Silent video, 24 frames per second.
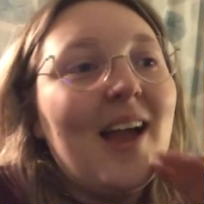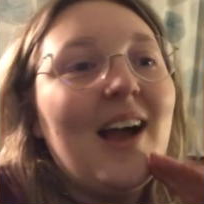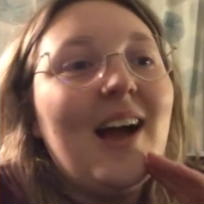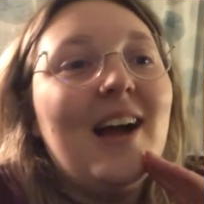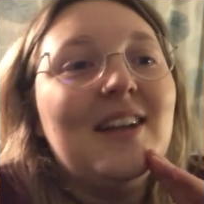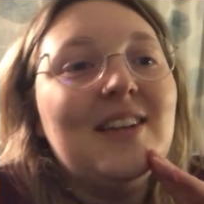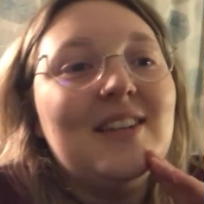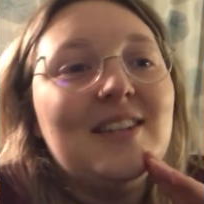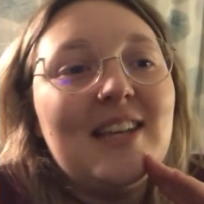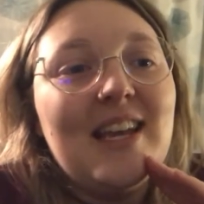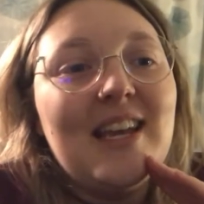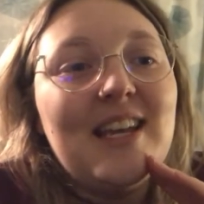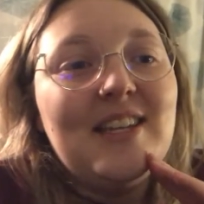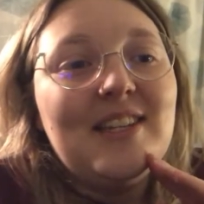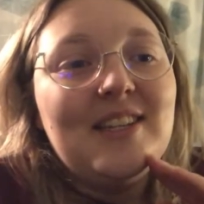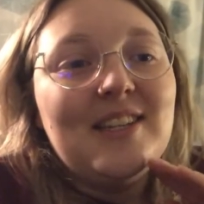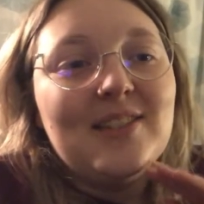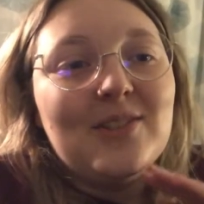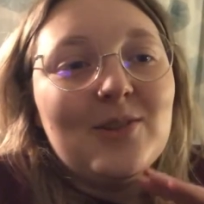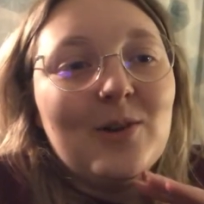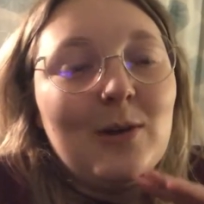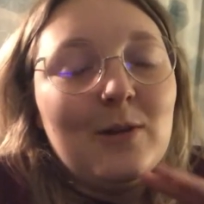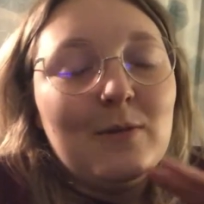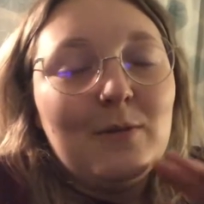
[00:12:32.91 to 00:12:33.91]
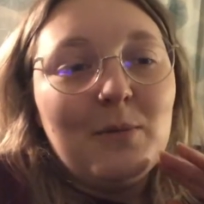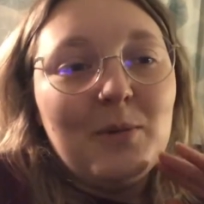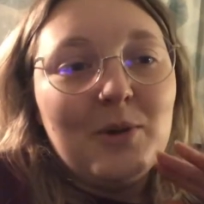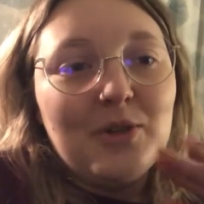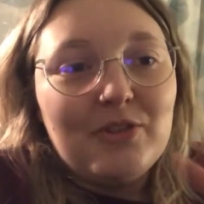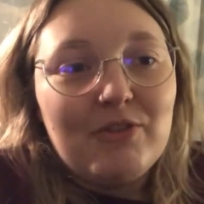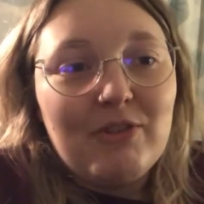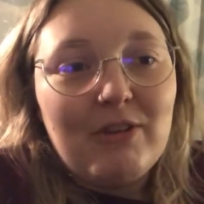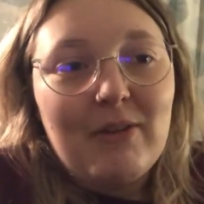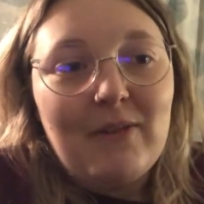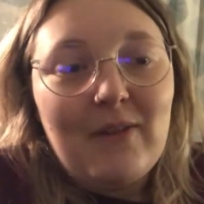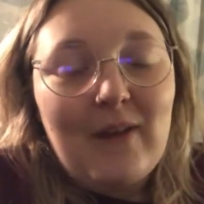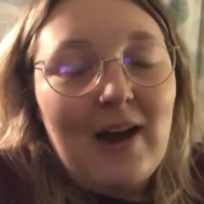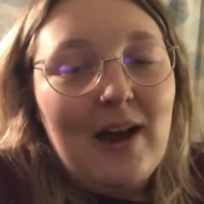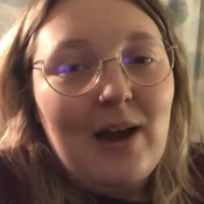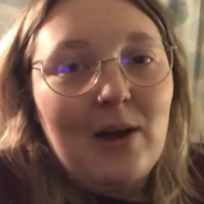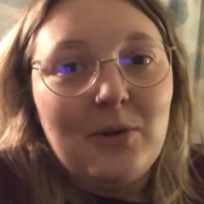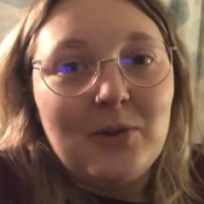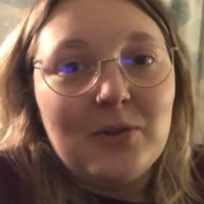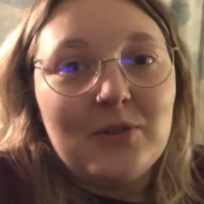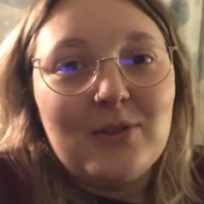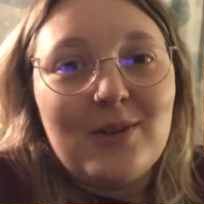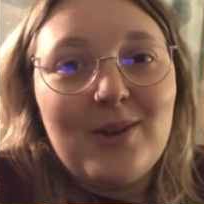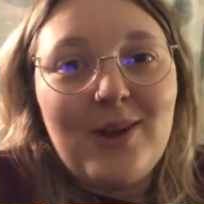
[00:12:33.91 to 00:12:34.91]
and Tate is sort of wandering around the
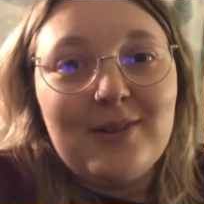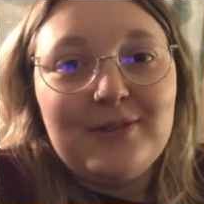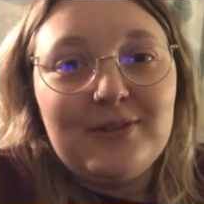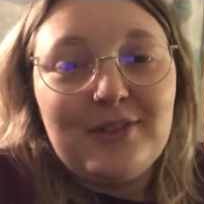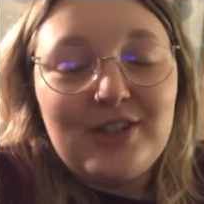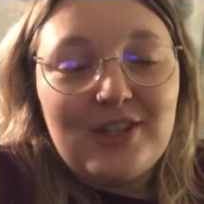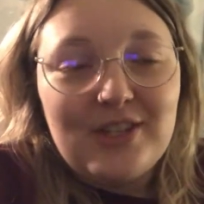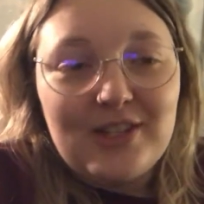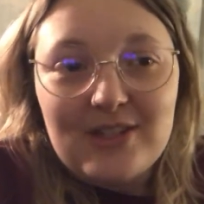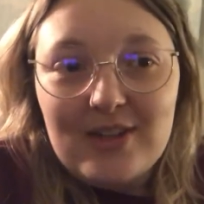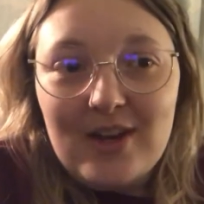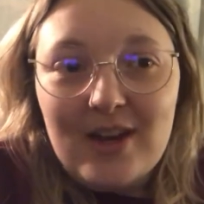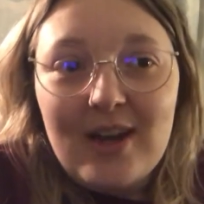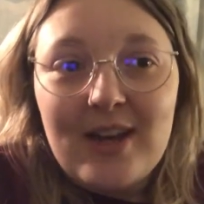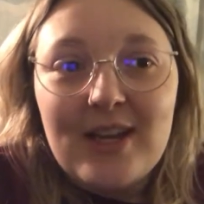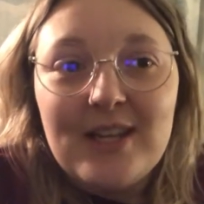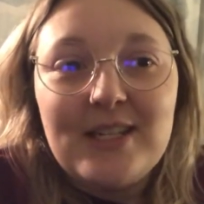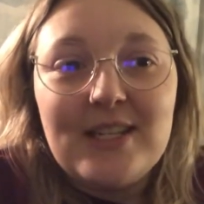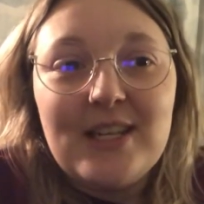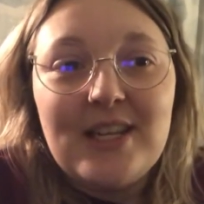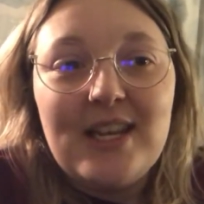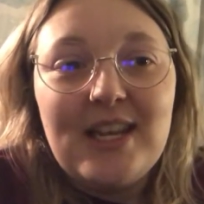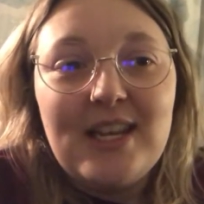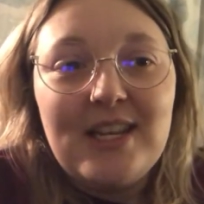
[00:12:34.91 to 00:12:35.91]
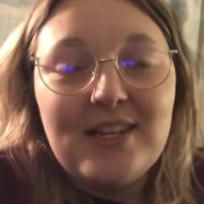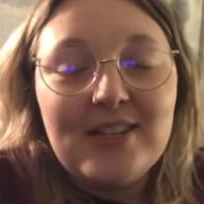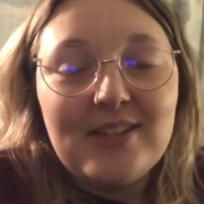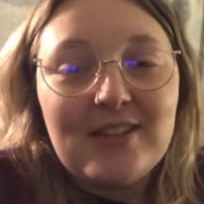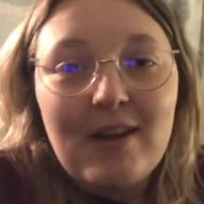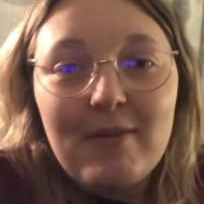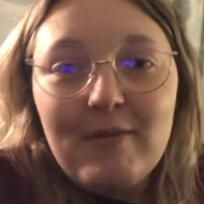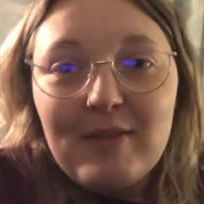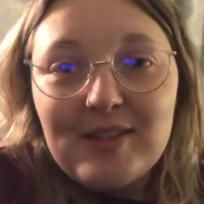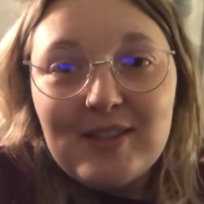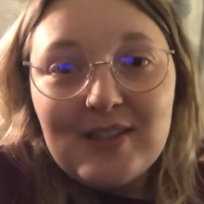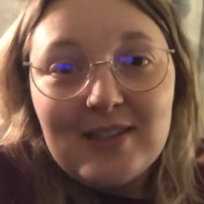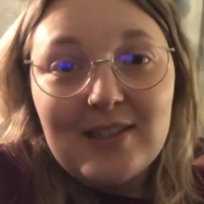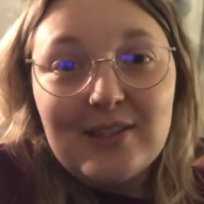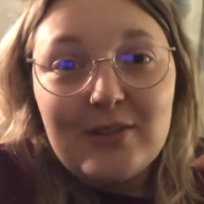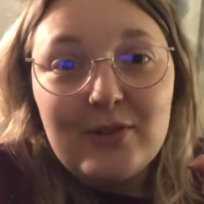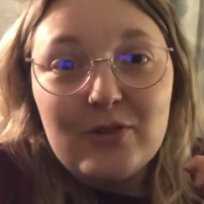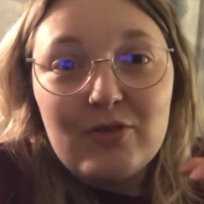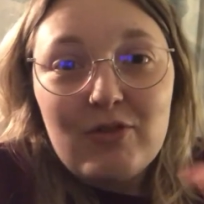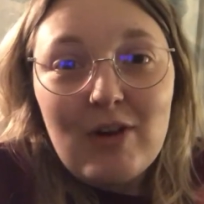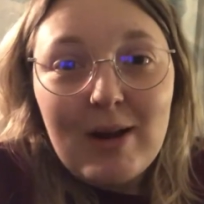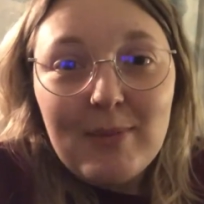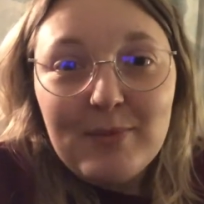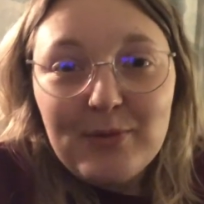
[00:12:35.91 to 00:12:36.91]
house after she's died, and he discovers this little
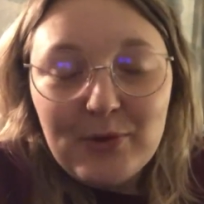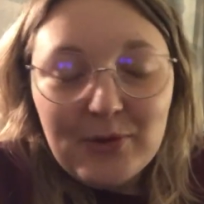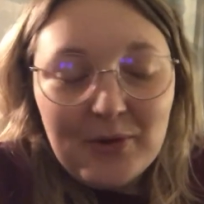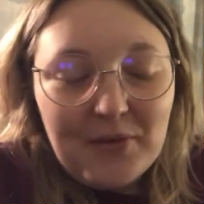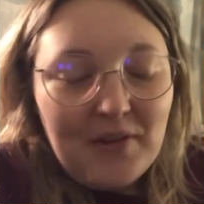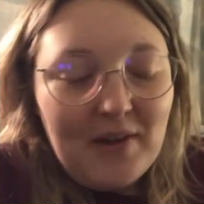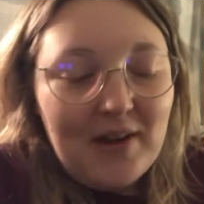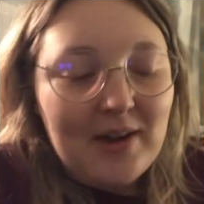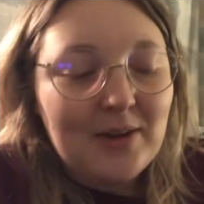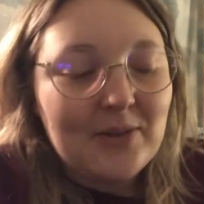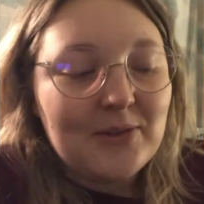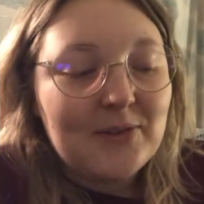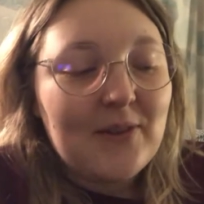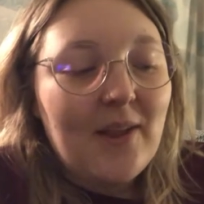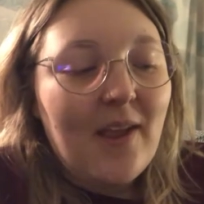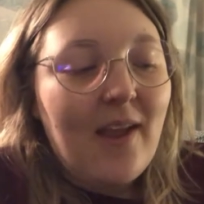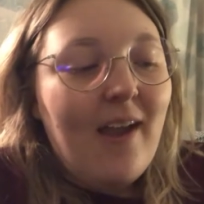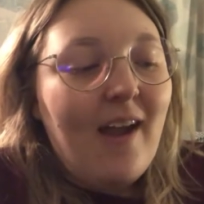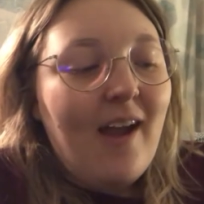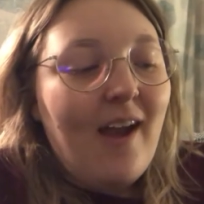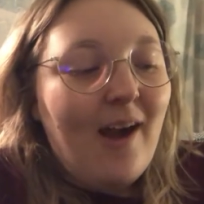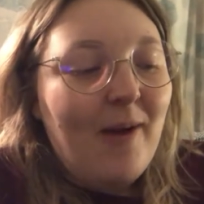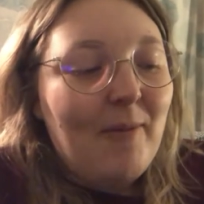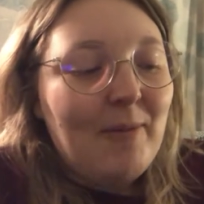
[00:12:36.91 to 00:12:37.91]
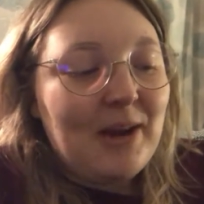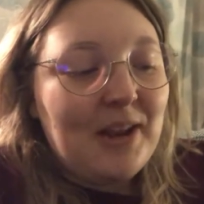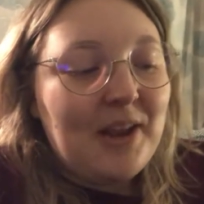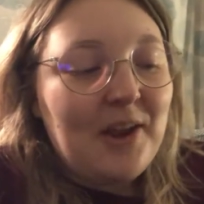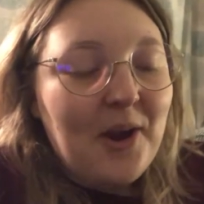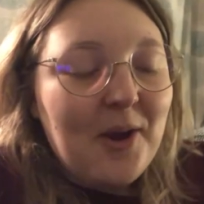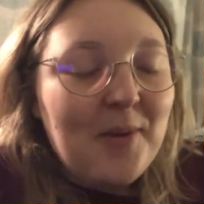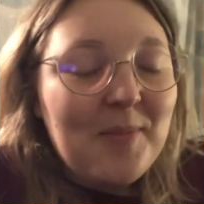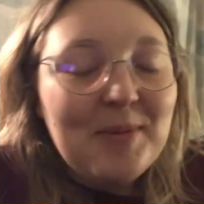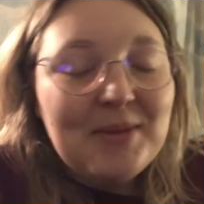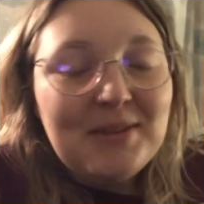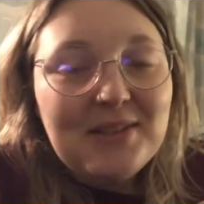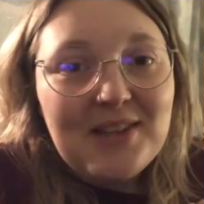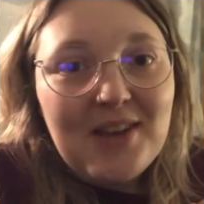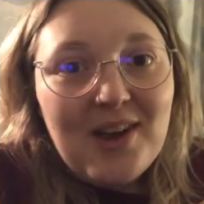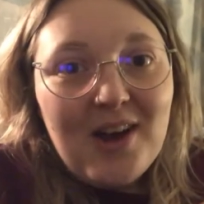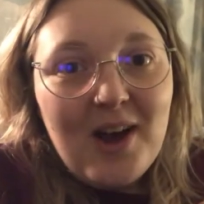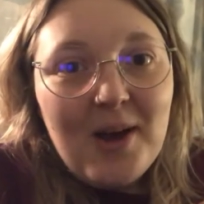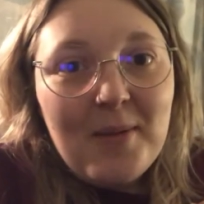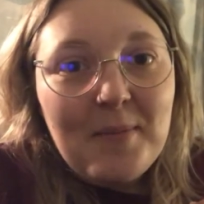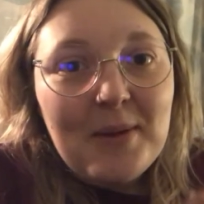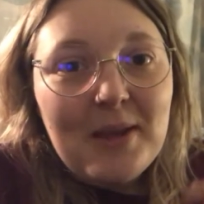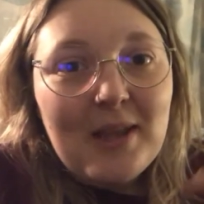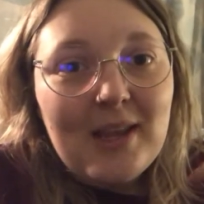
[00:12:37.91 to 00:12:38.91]
trapdoor in the house, and when he opens it
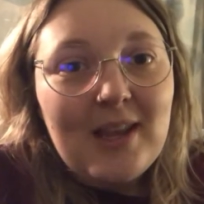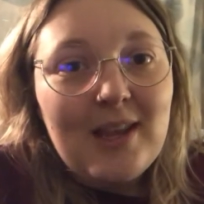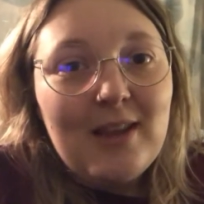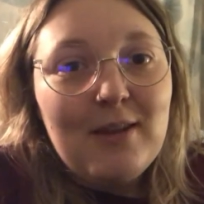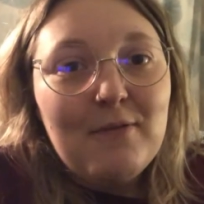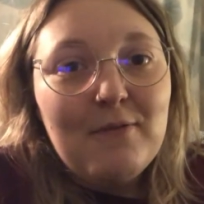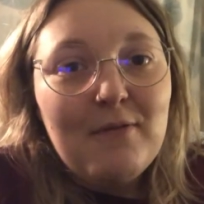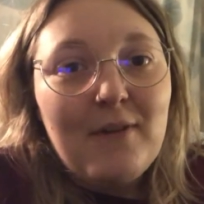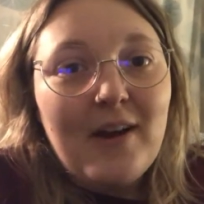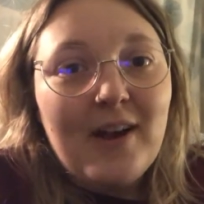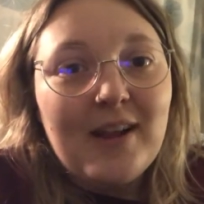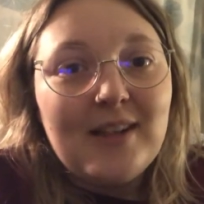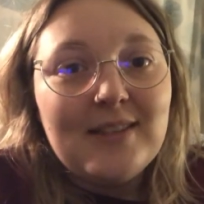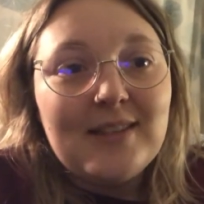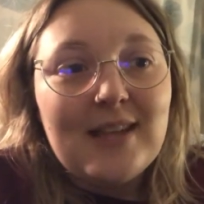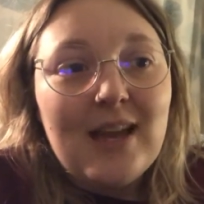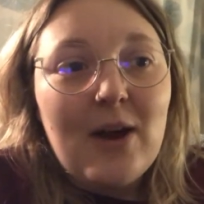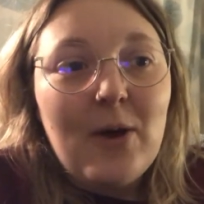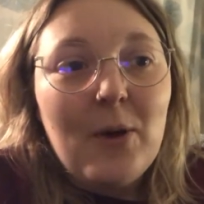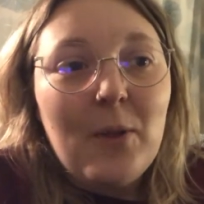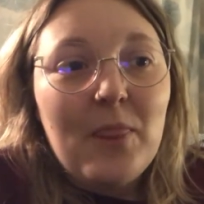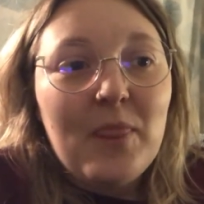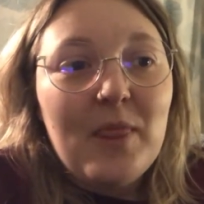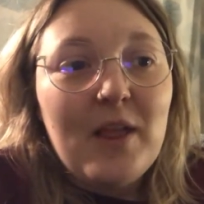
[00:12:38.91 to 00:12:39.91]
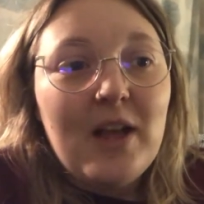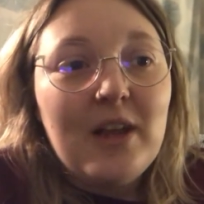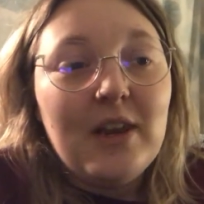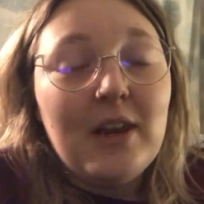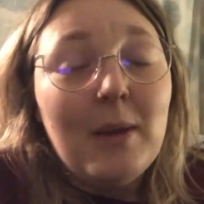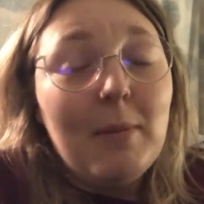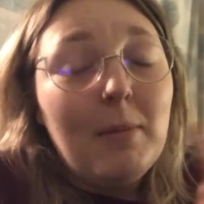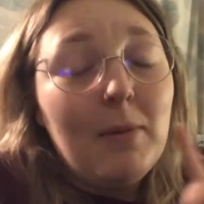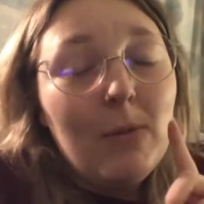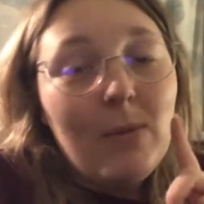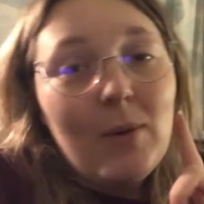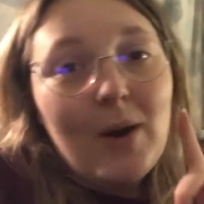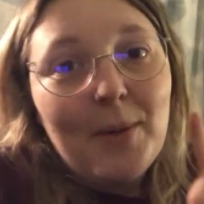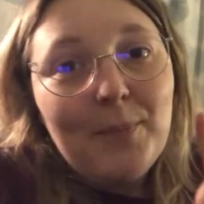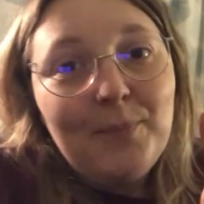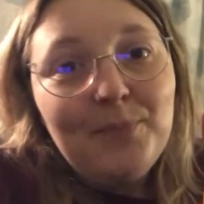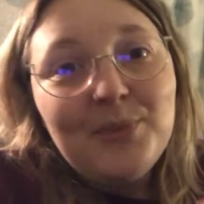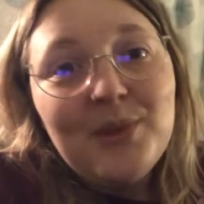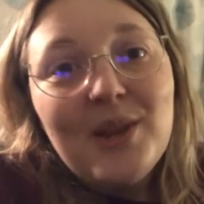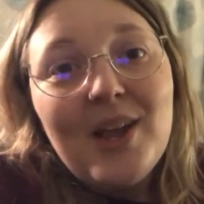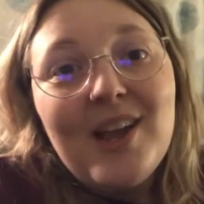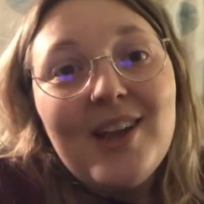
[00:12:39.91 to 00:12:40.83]
up, he finds out that, number one,